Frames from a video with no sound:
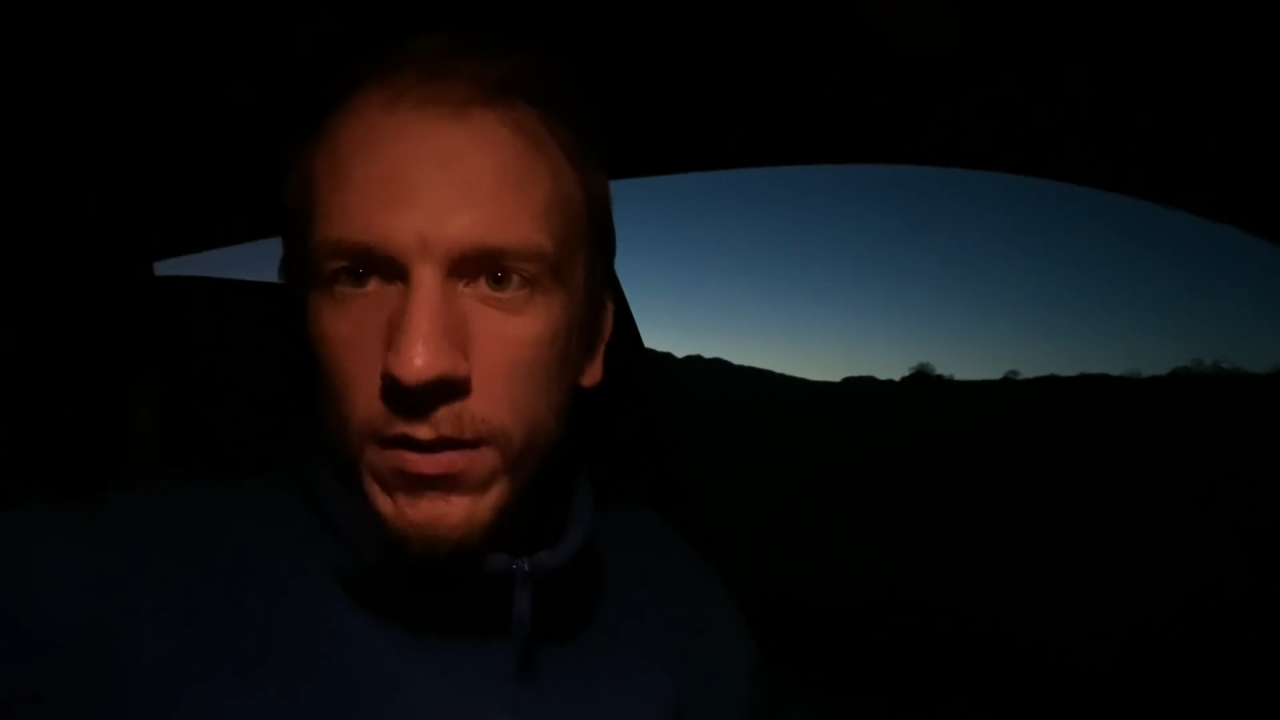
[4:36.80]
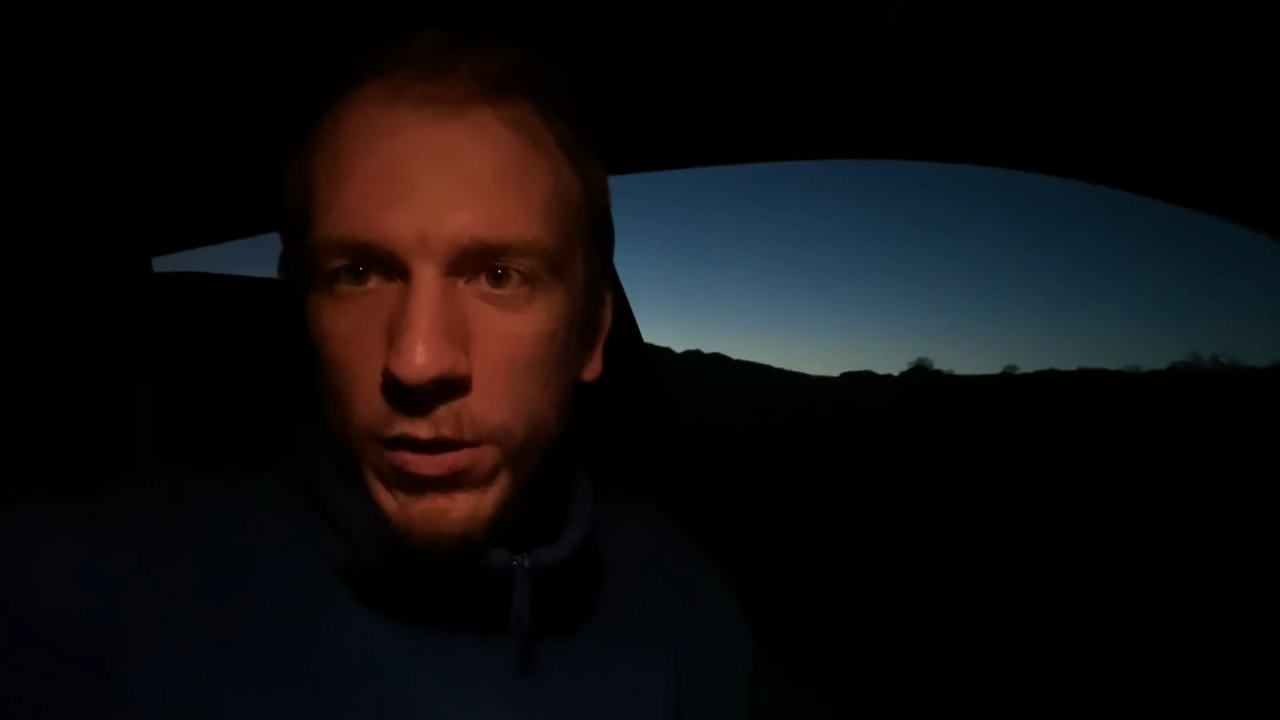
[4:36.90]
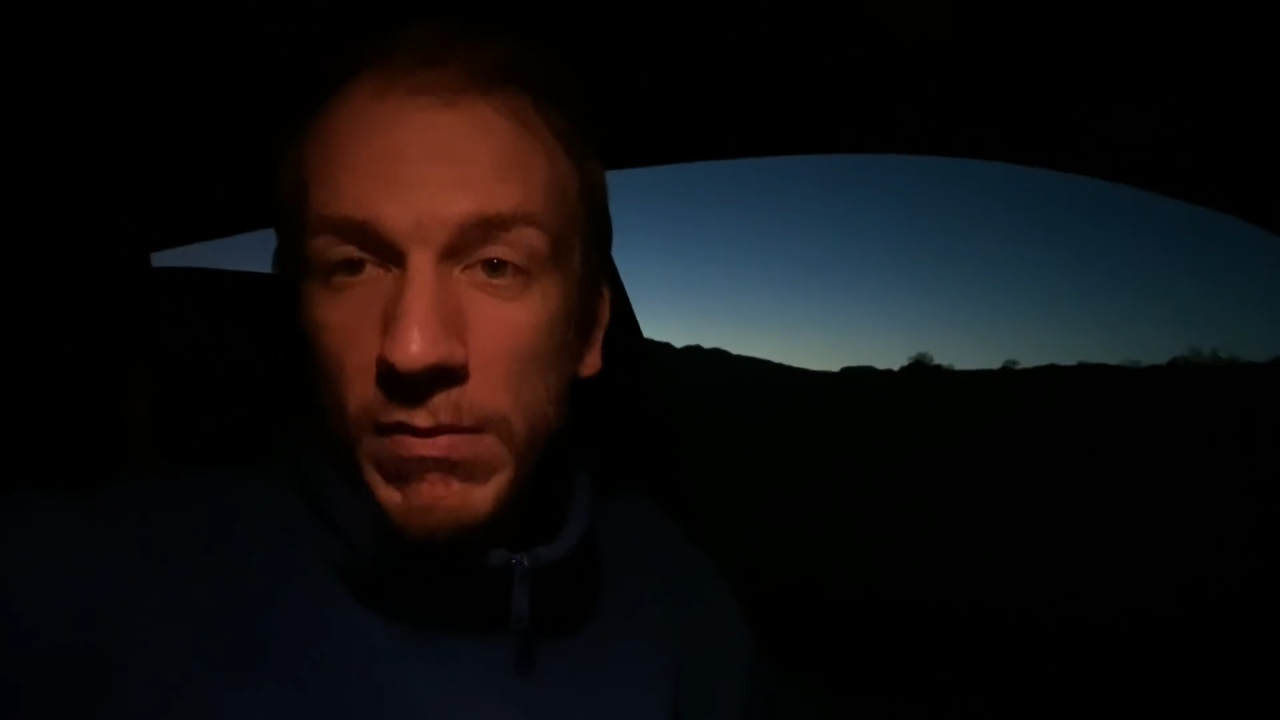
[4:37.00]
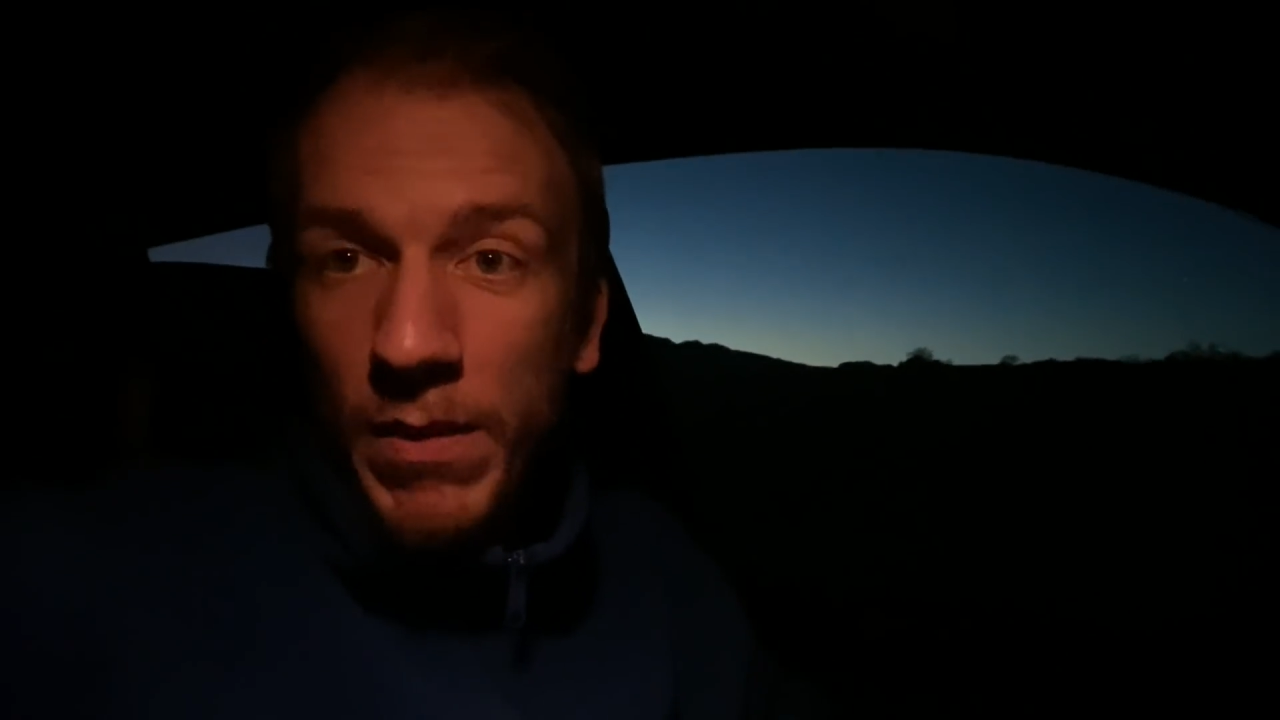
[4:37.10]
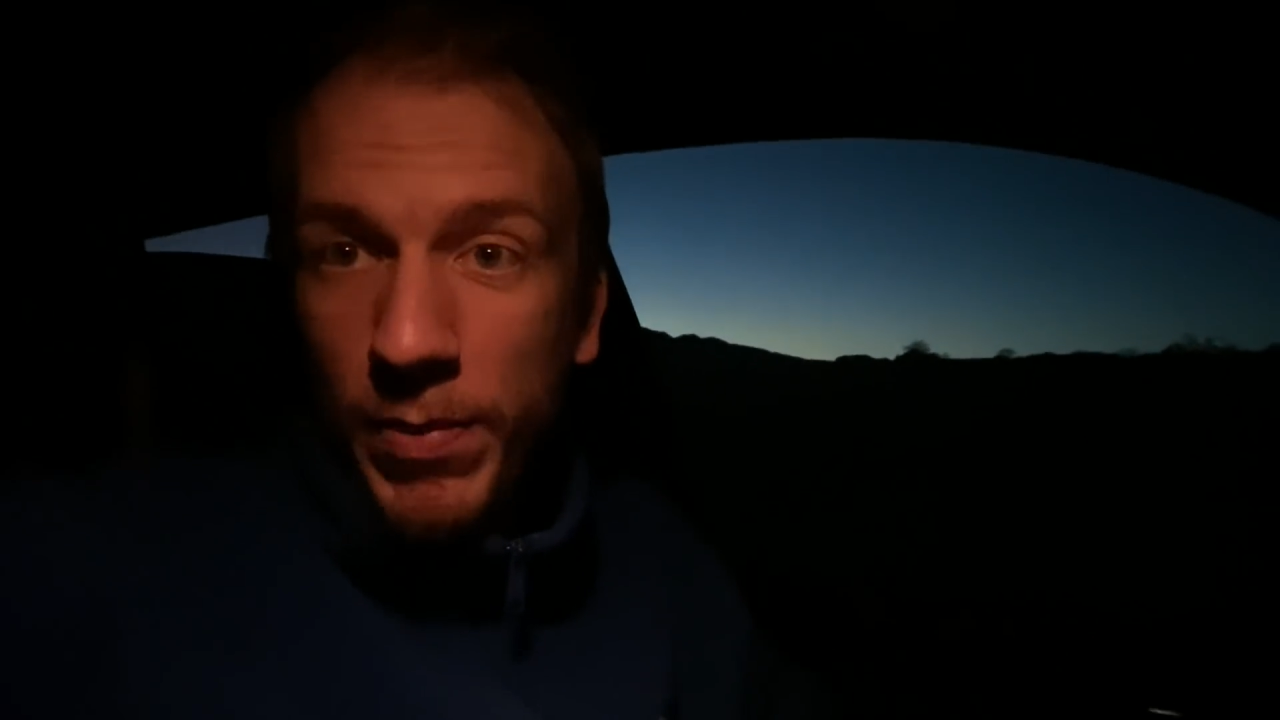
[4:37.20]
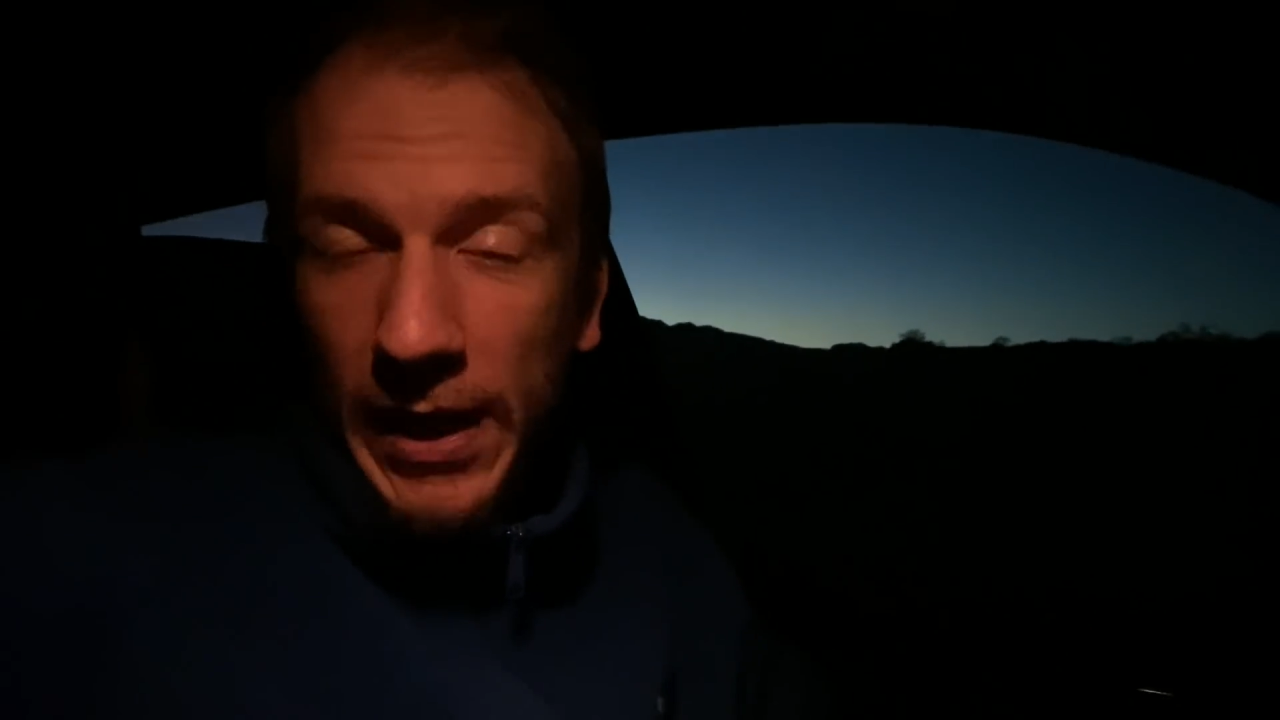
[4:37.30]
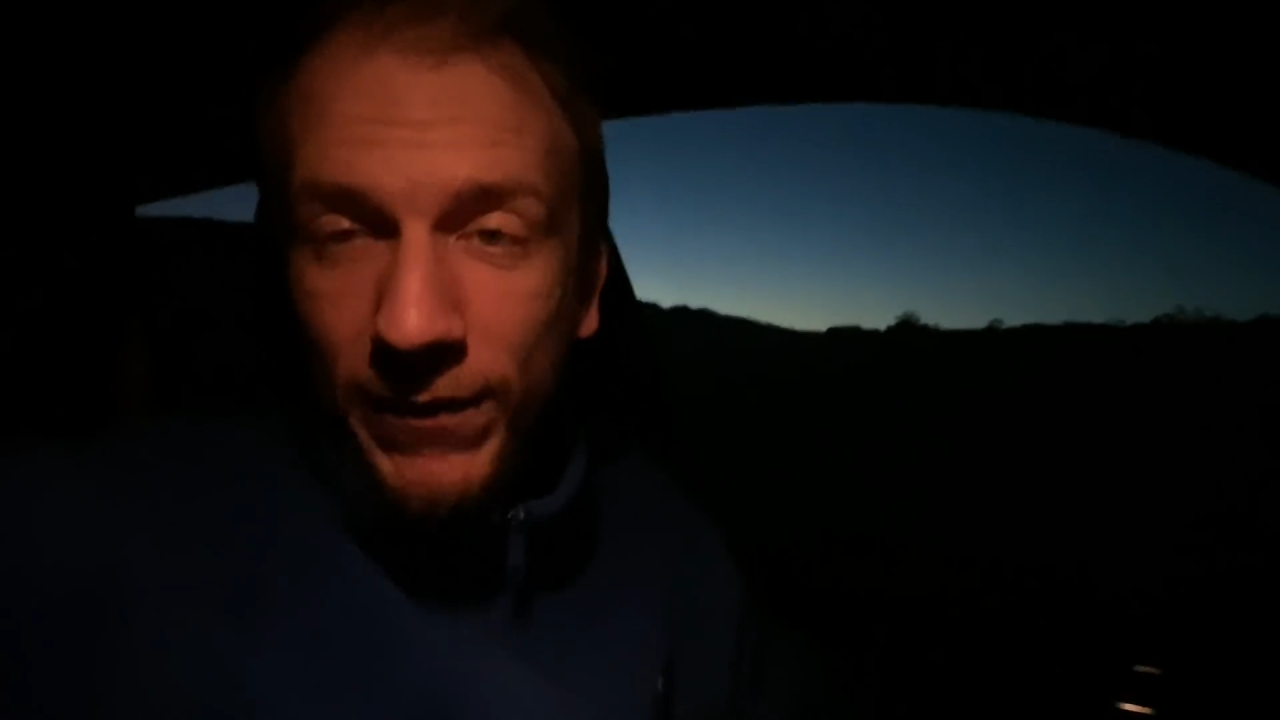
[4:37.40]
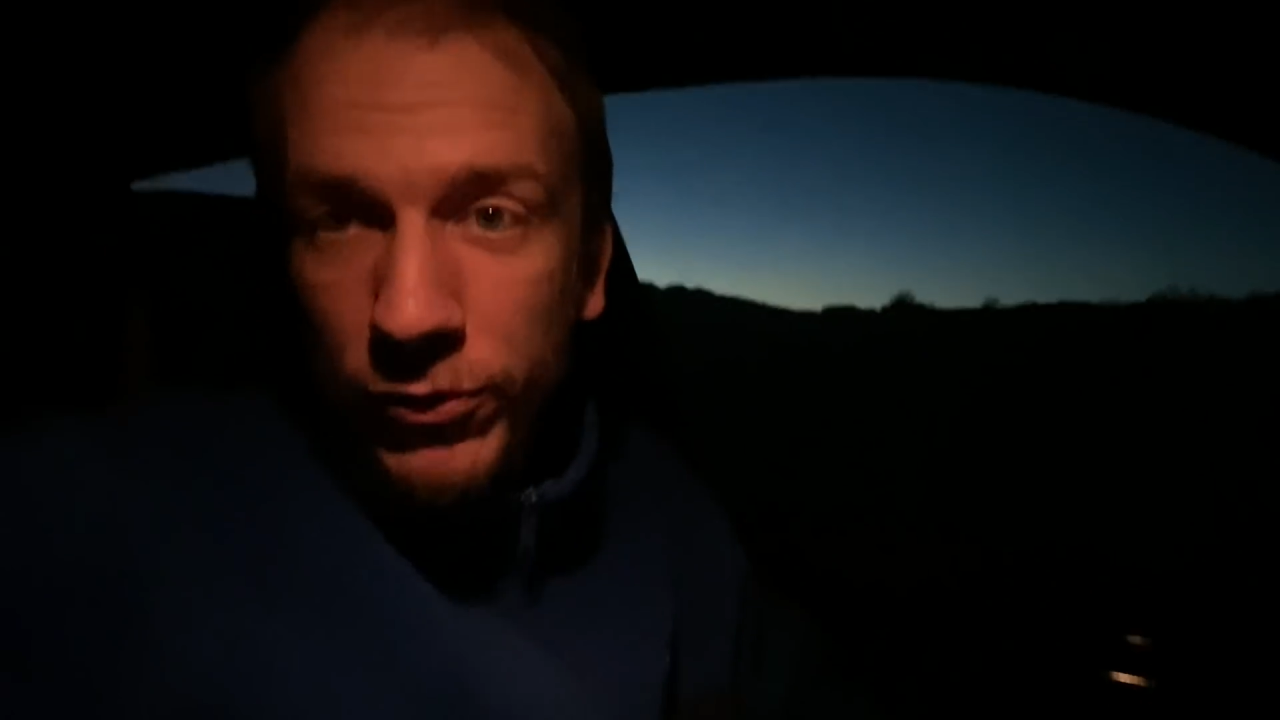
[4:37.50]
my plan for